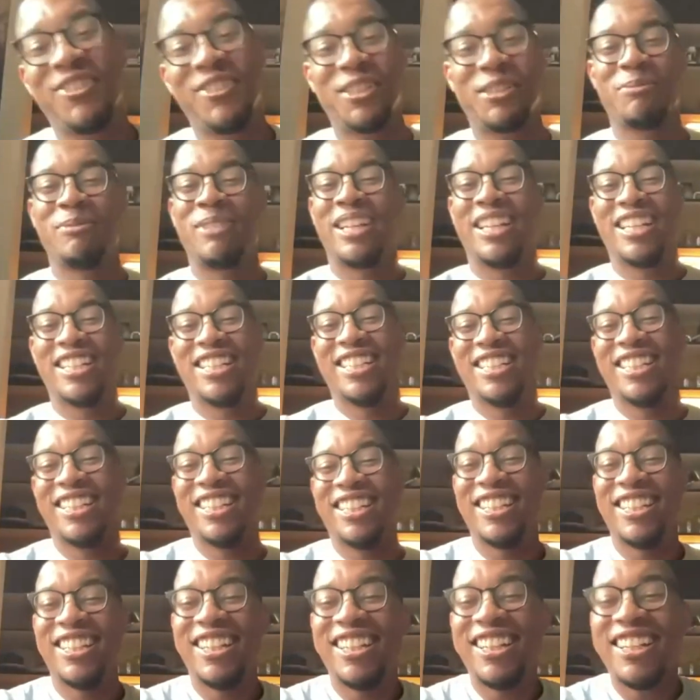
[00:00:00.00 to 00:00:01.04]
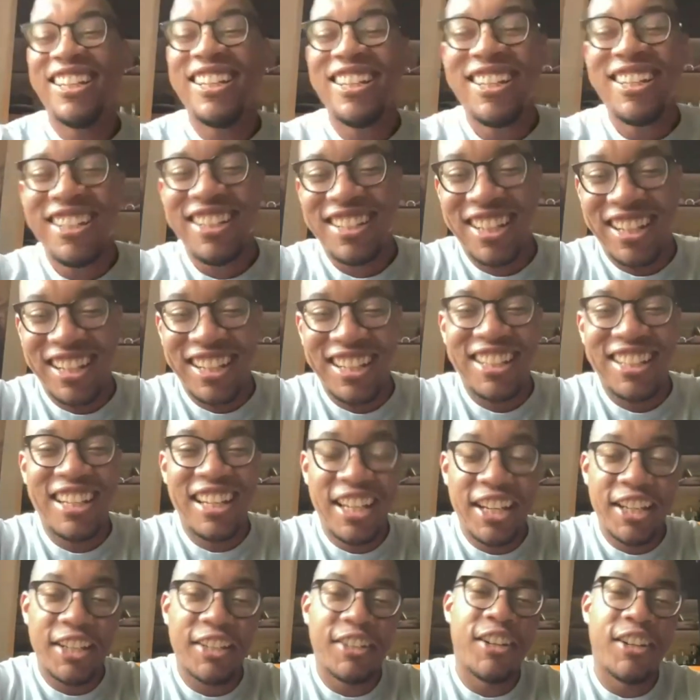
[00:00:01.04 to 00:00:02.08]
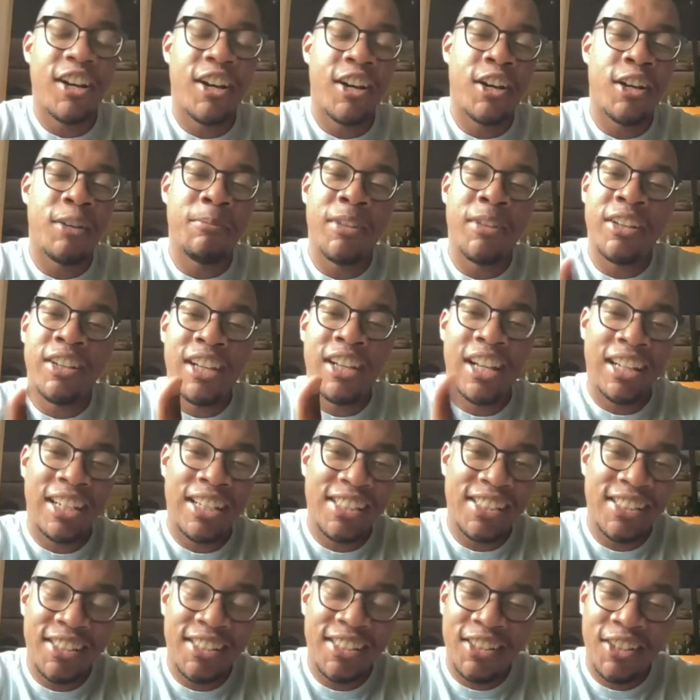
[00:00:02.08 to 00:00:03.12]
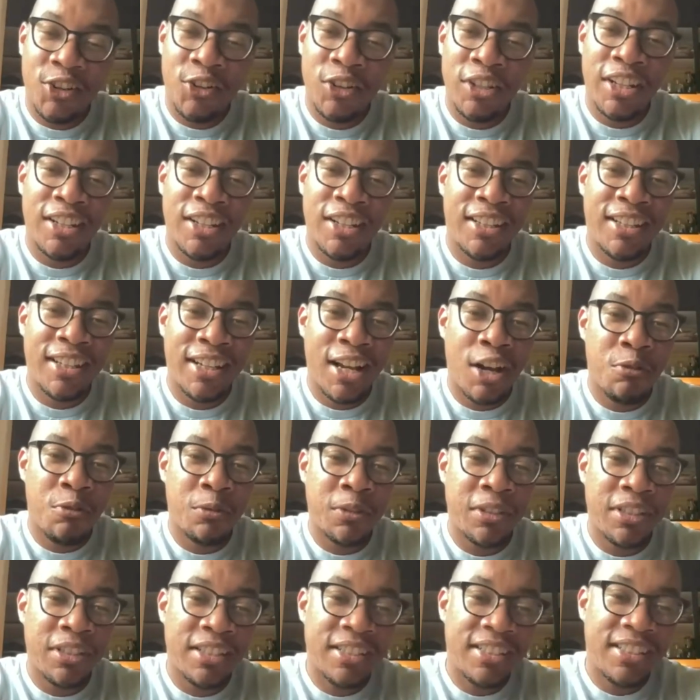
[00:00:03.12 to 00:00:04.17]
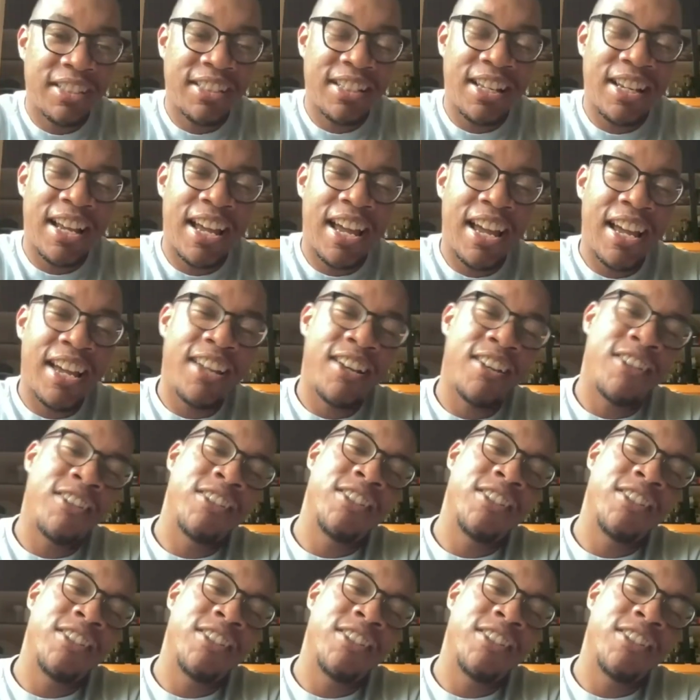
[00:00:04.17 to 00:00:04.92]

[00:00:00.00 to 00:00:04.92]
you explained it. I guess the only other thing I would say to add